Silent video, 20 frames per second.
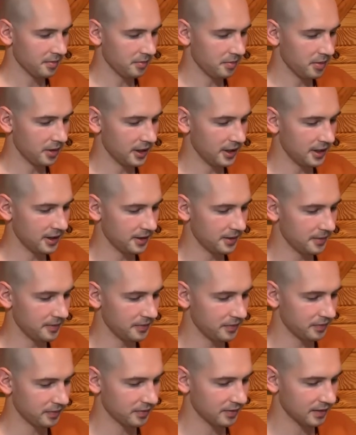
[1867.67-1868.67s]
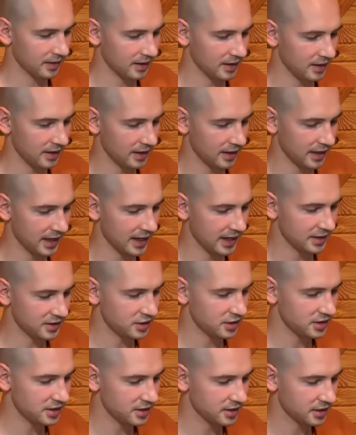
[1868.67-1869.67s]
But again, it's
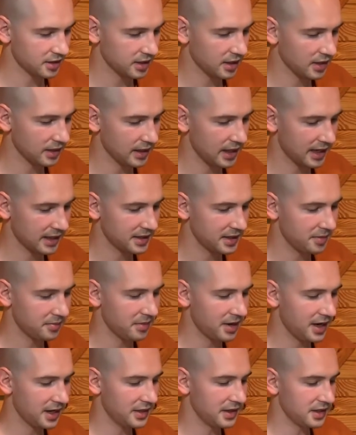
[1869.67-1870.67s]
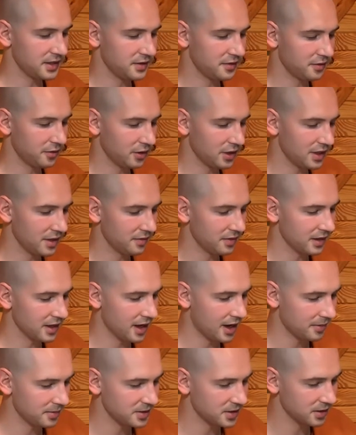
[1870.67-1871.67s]
just a collected mind that's free of the
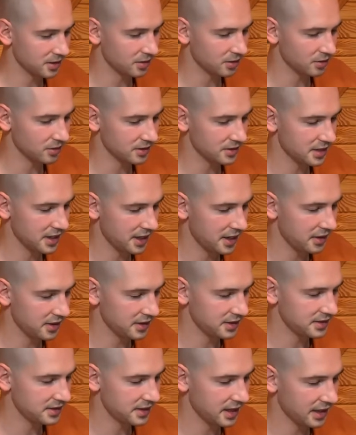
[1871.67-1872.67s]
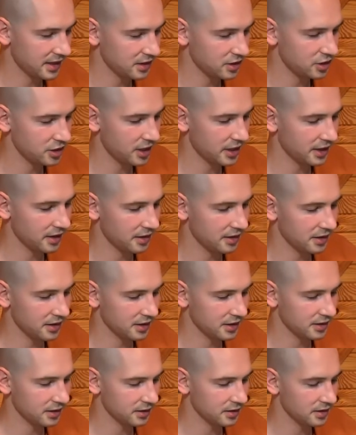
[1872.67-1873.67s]
obstacles. And the second
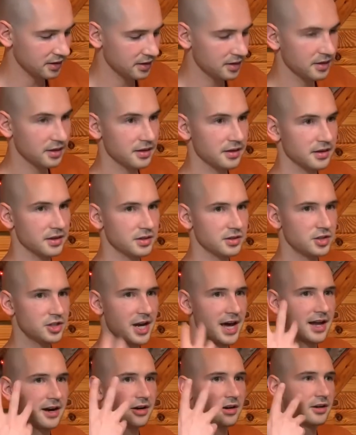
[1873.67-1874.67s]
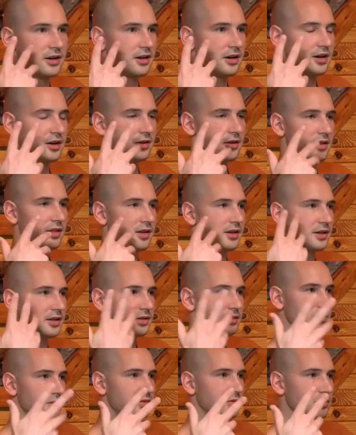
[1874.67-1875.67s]
jhana, the chatter,
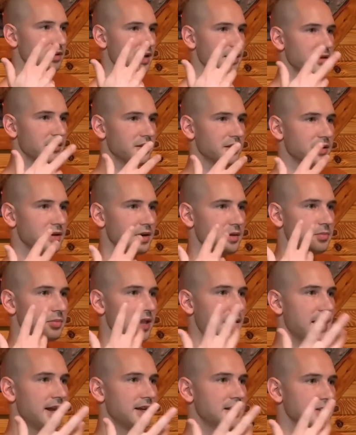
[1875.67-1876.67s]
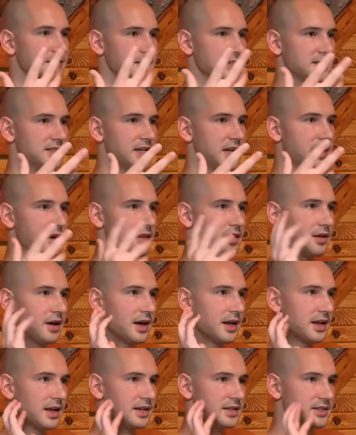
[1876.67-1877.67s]
or rather the applied and sustained
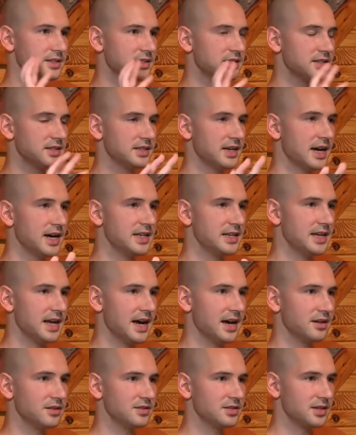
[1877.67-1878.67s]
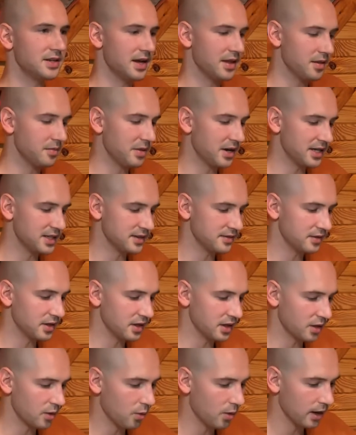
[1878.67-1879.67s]
thought has died down. So now the mind's
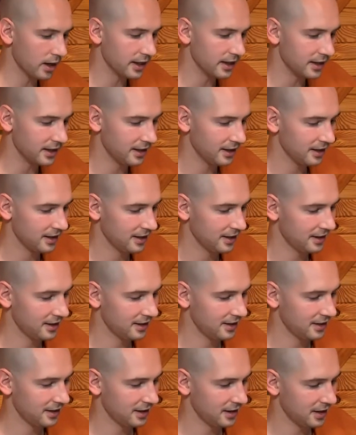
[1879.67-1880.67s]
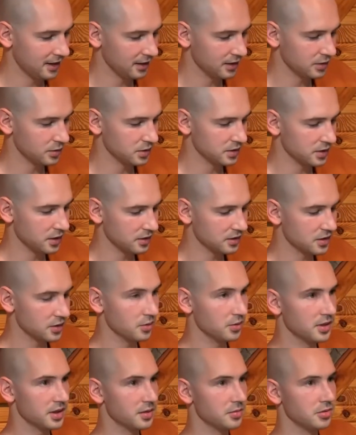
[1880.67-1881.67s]
very quiet. And this was
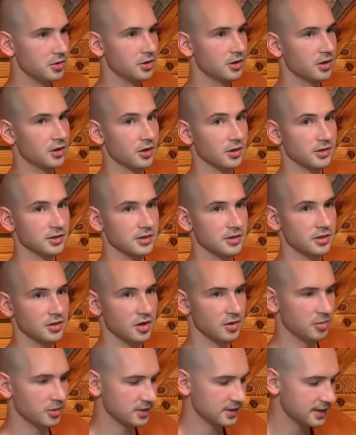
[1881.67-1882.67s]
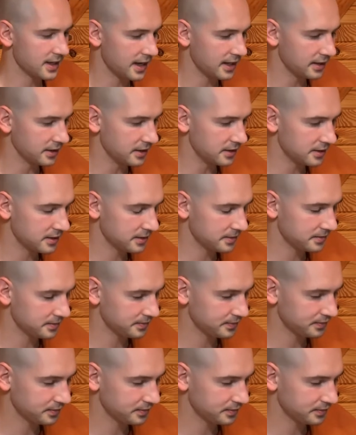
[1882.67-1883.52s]
also what the Buddha called noble silence.